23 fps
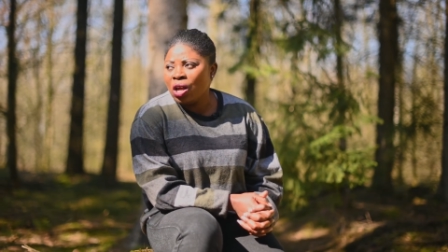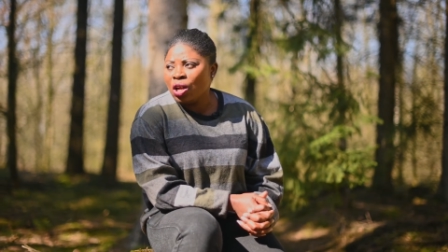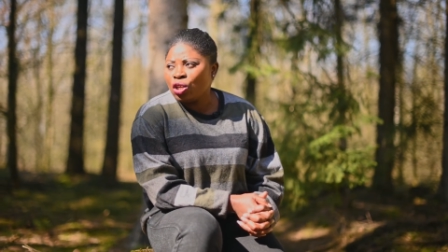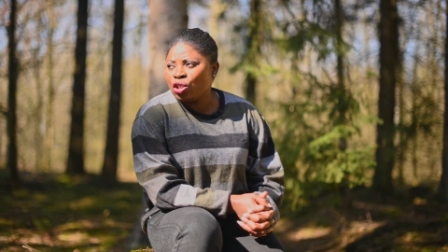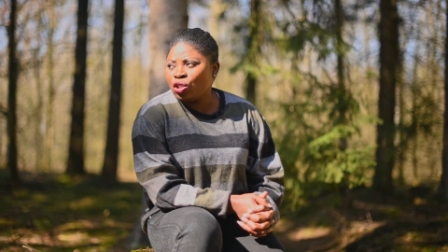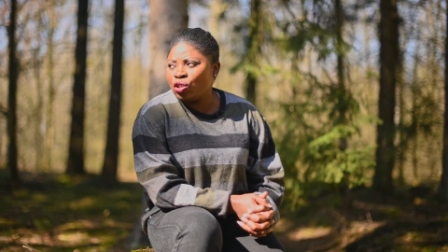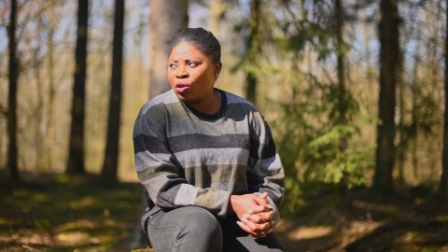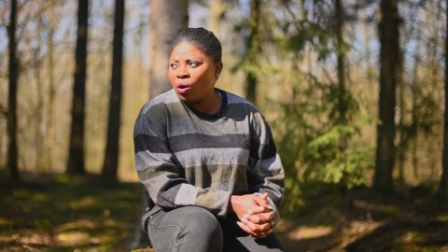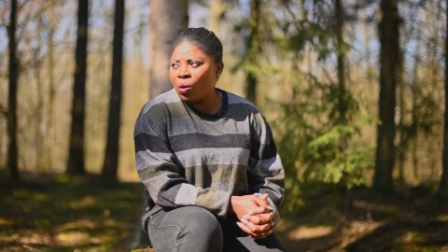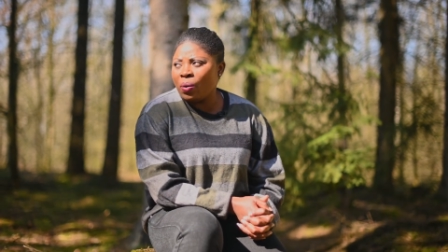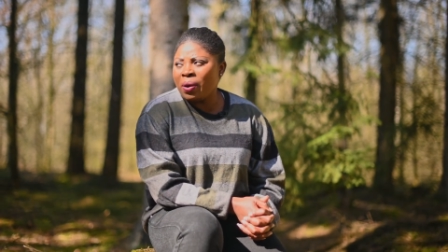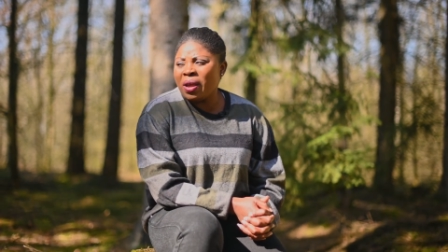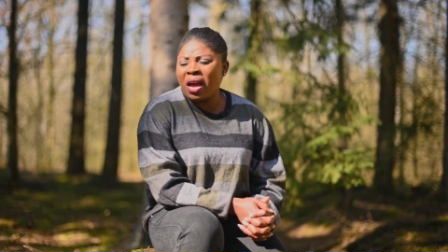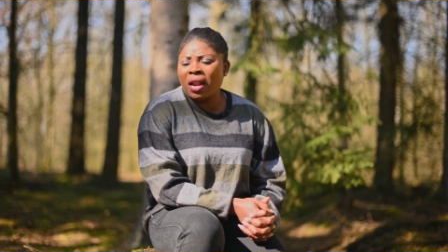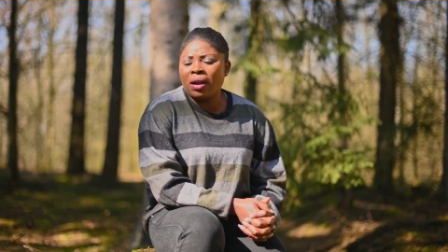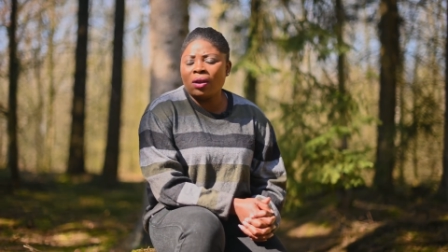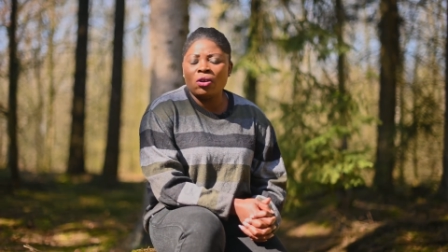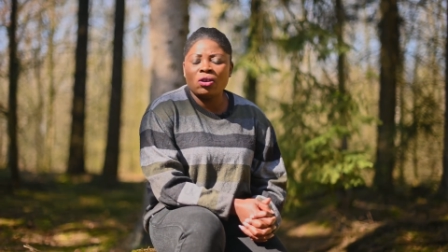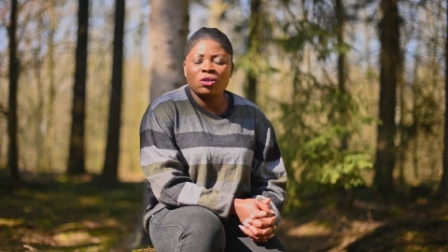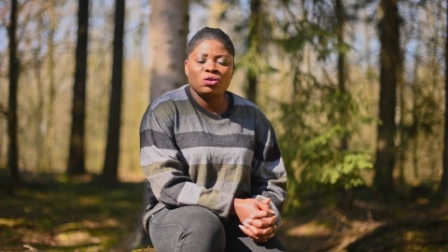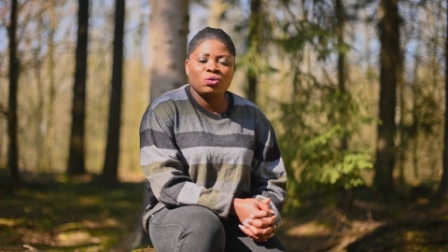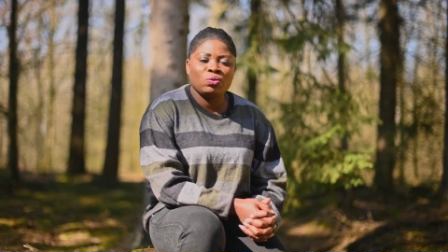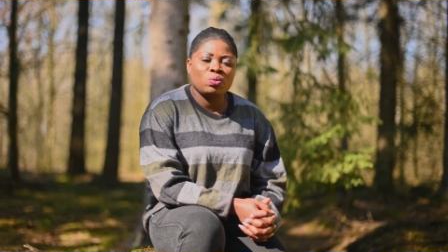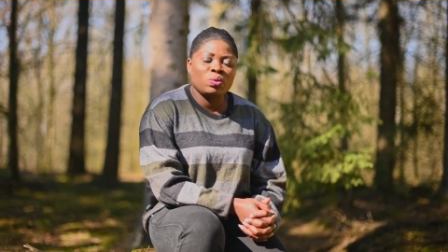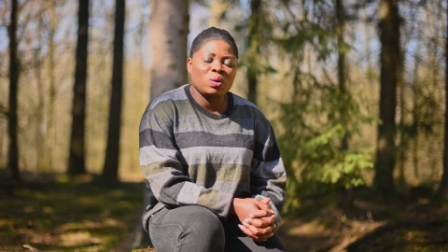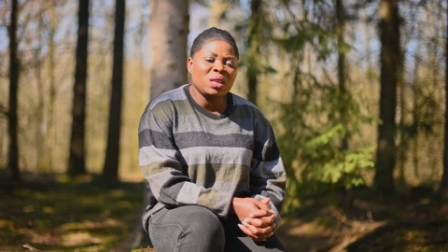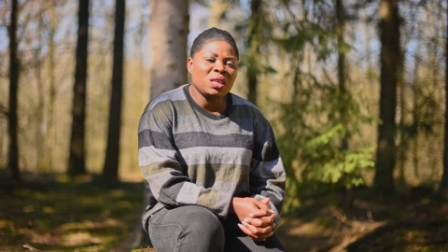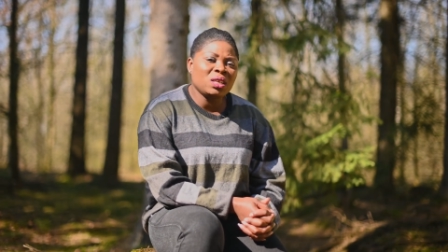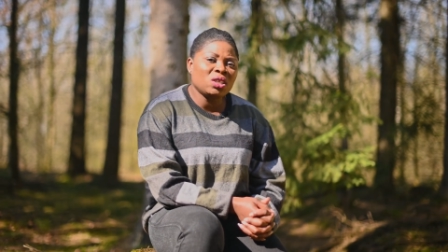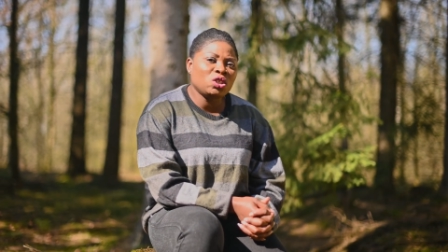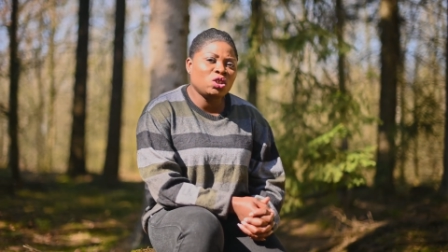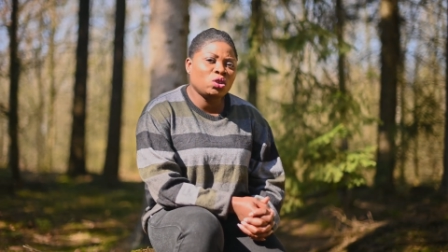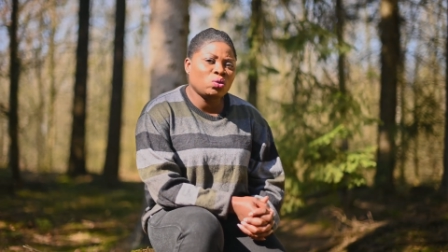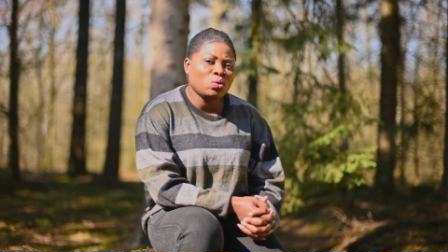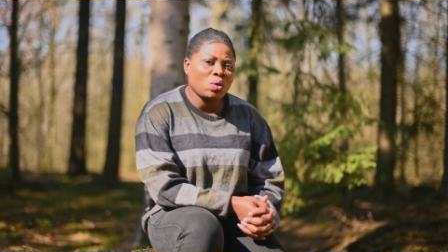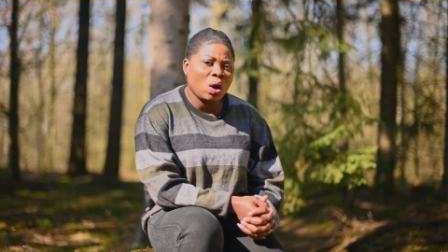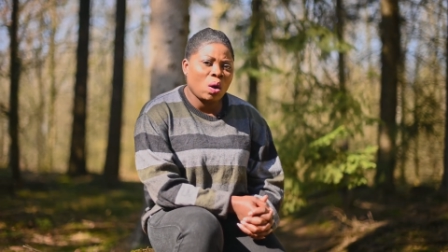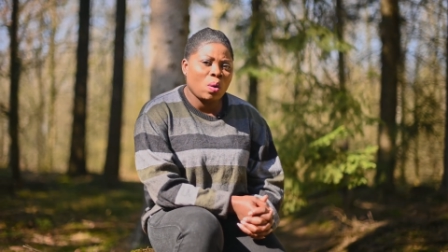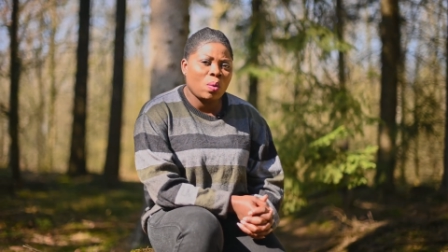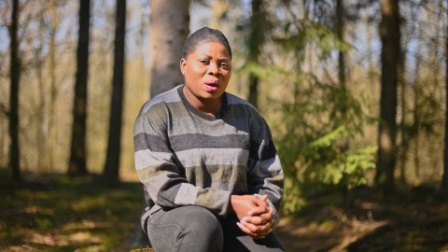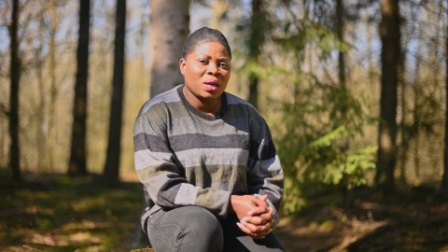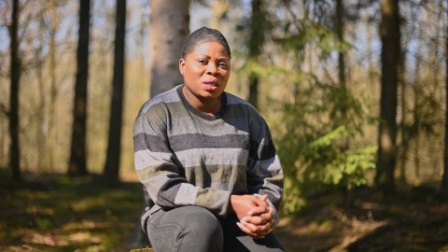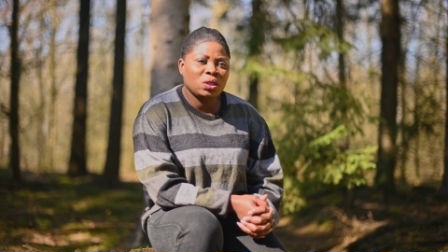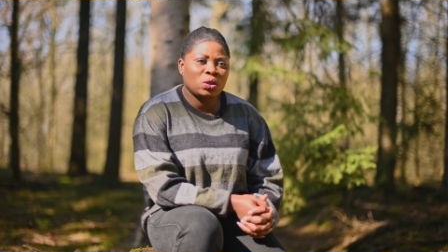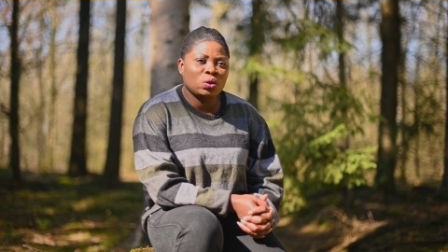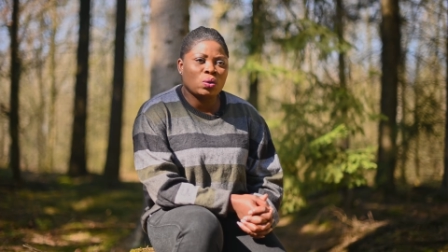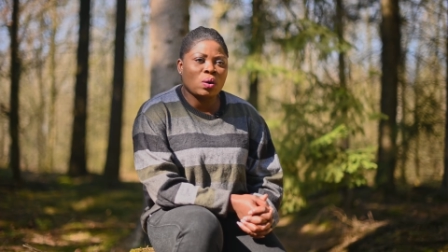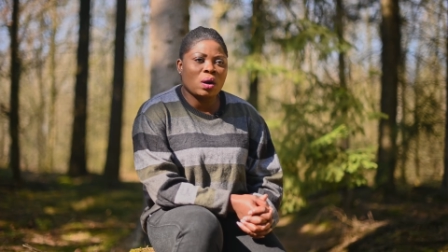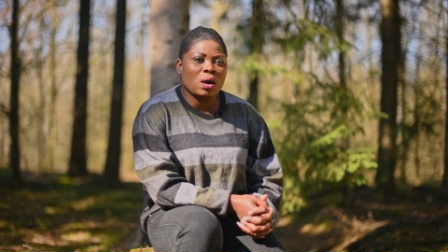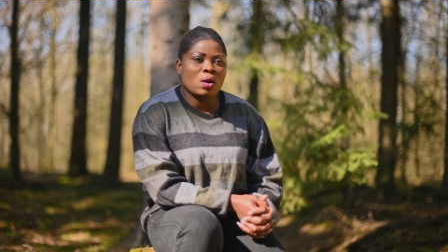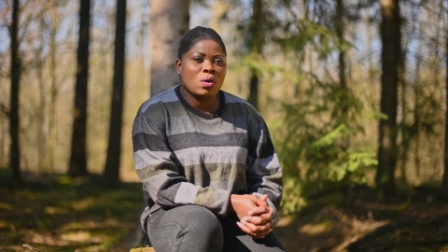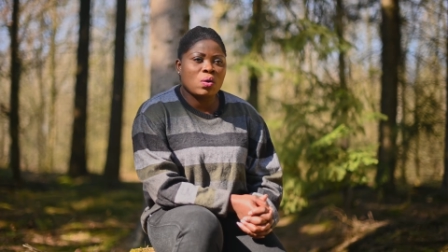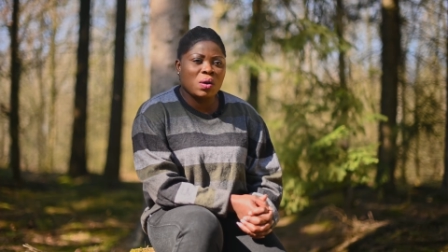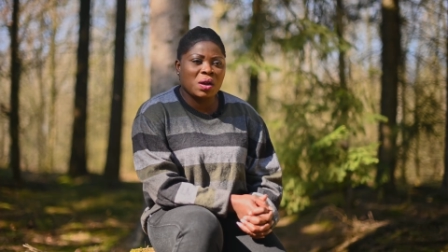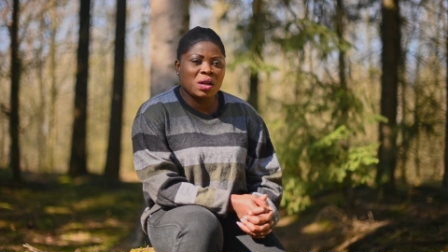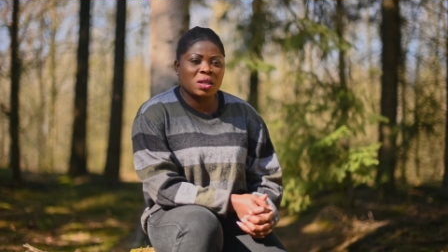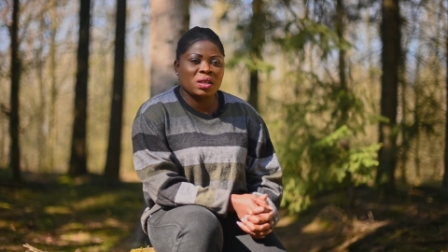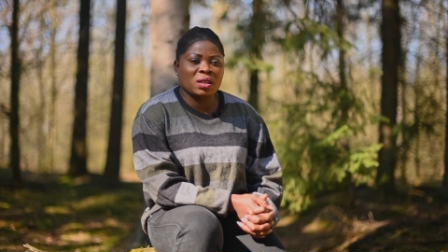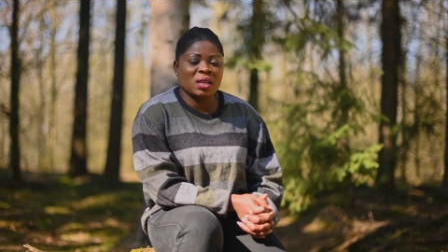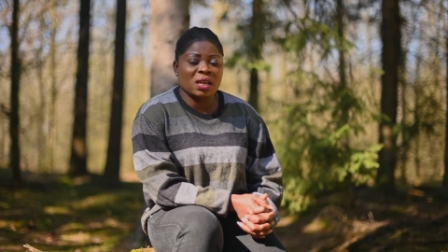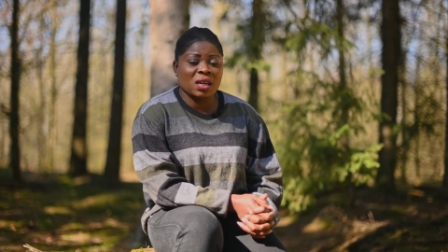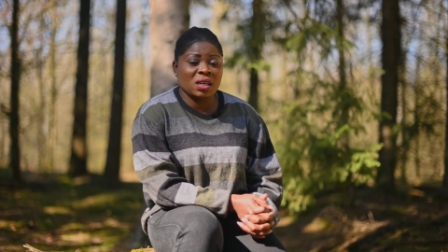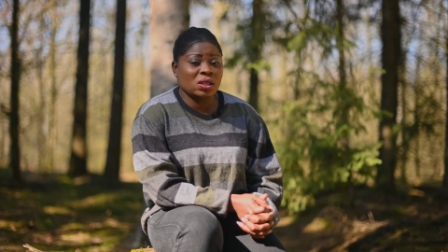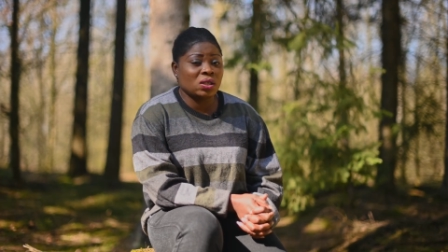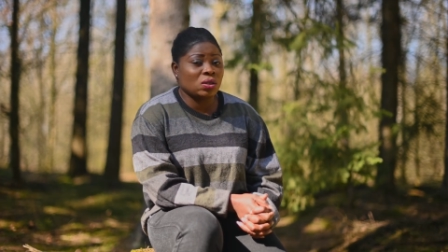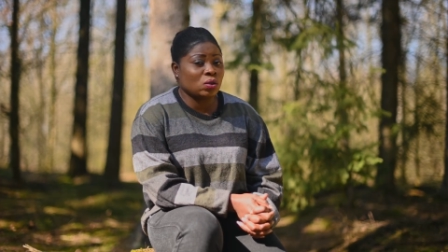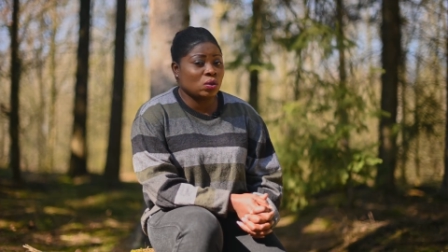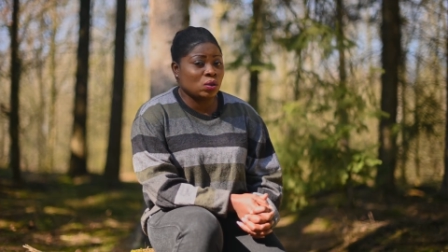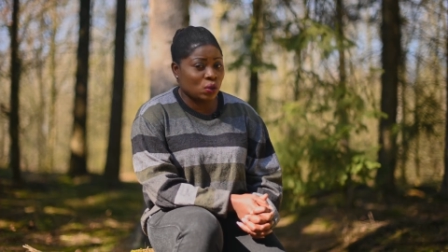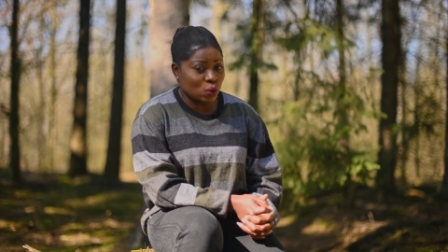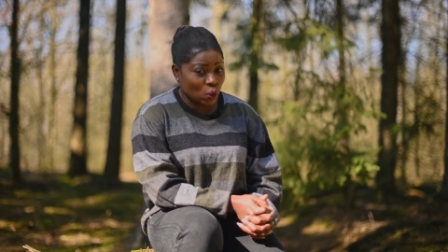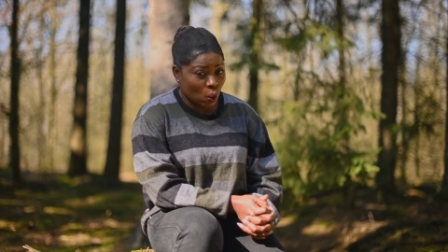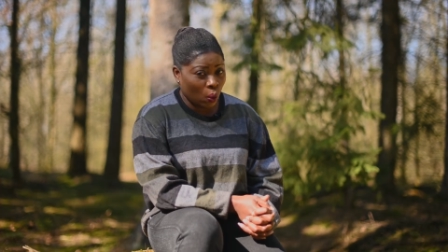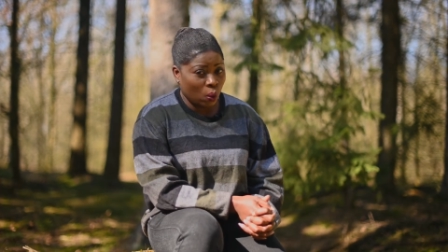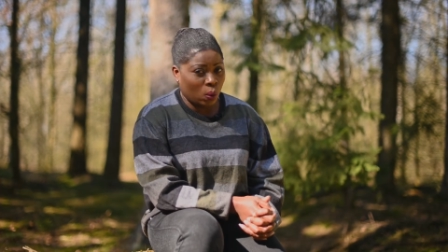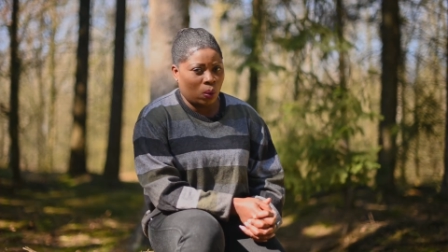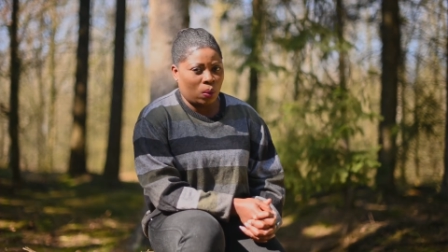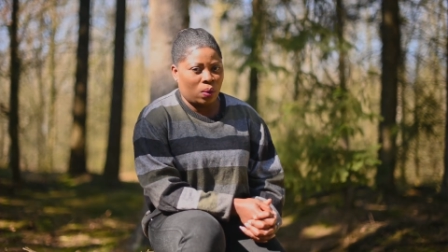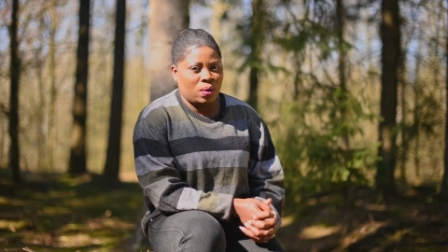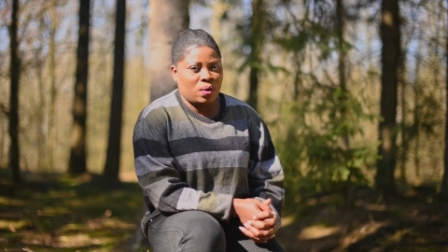so we are not really sure what you are going there to do.